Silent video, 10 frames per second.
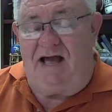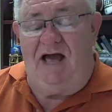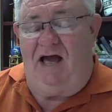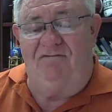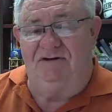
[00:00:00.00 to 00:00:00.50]

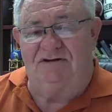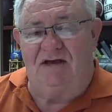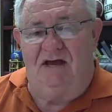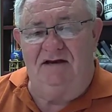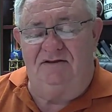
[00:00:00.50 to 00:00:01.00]
I, have
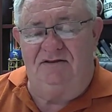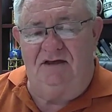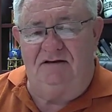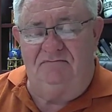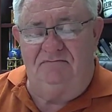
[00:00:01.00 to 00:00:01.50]
decided
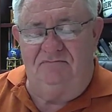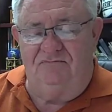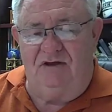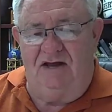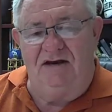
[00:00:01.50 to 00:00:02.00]
that
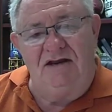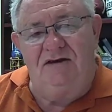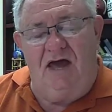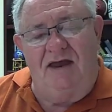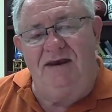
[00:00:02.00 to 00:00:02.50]
I
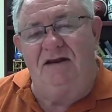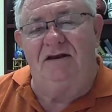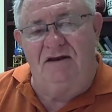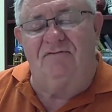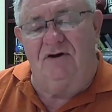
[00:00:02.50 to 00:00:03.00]
need I
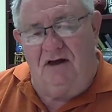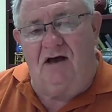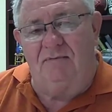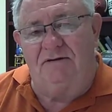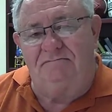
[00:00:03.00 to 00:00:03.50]
need a different
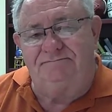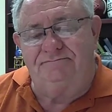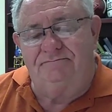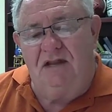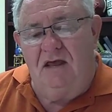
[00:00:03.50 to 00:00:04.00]
hobby.
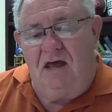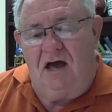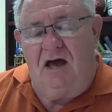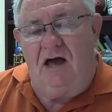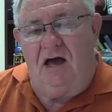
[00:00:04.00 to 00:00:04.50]

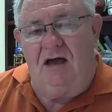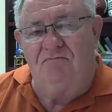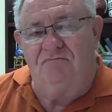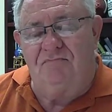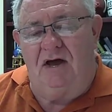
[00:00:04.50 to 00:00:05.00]
Uh,
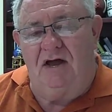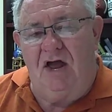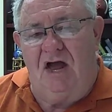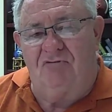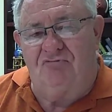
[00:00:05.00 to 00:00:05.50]
I'm
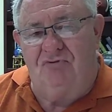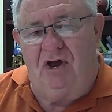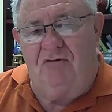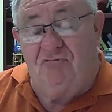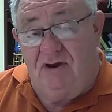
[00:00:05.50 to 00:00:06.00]
I, I,
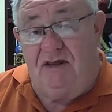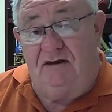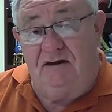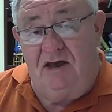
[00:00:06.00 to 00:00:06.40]
I read